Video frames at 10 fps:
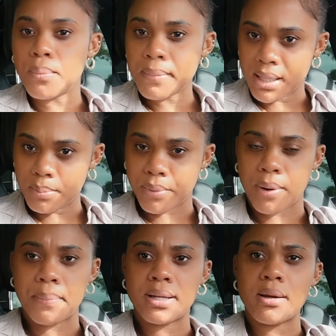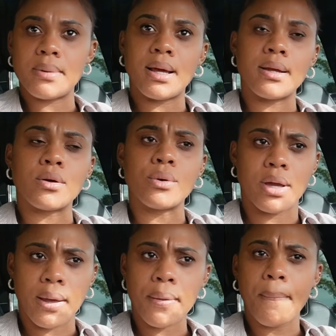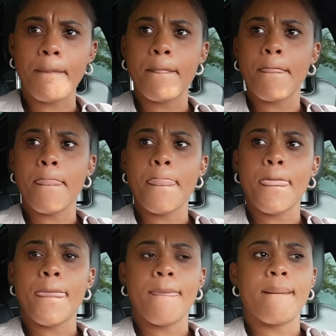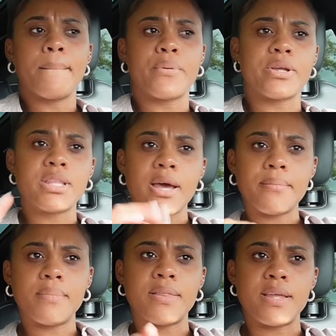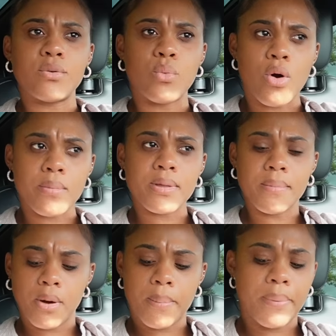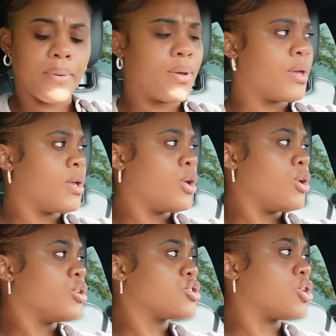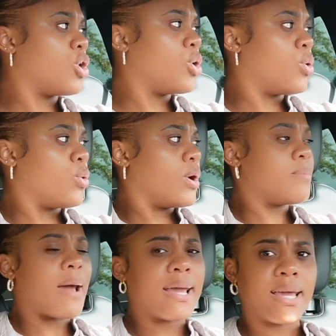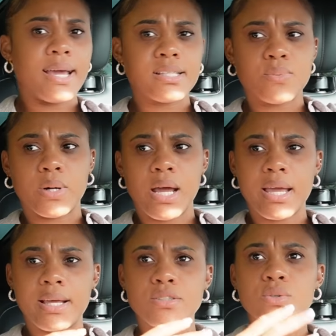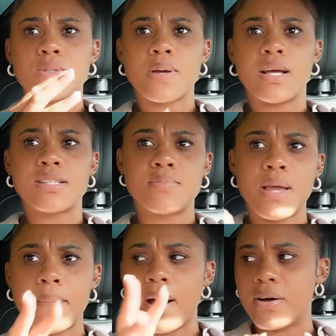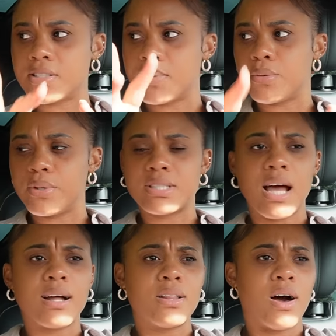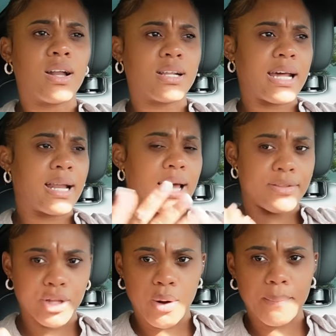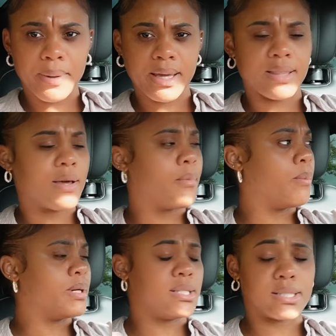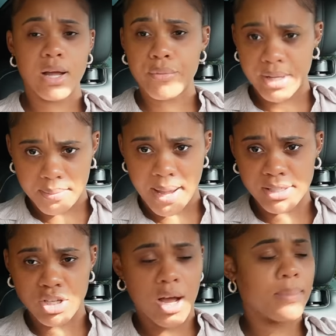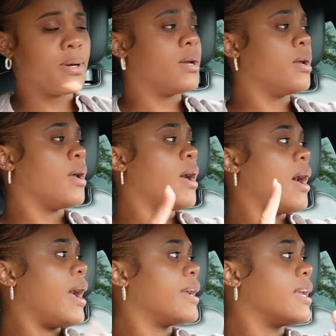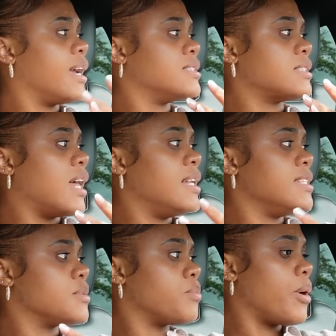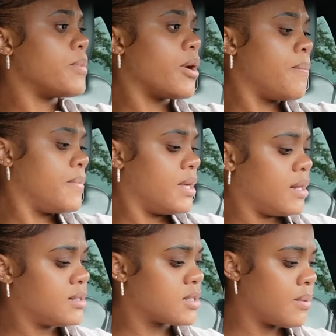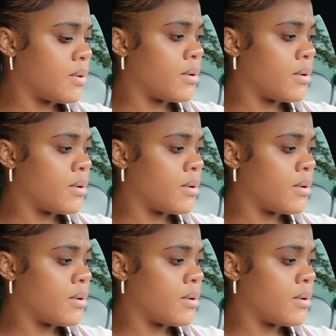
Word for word: to meal prep and i'm like okay bring them and then warm them up so in my case what i can do is because me and my husband we tackle all of that like no i'm picking them up but it's not really my job i can at least prep their meals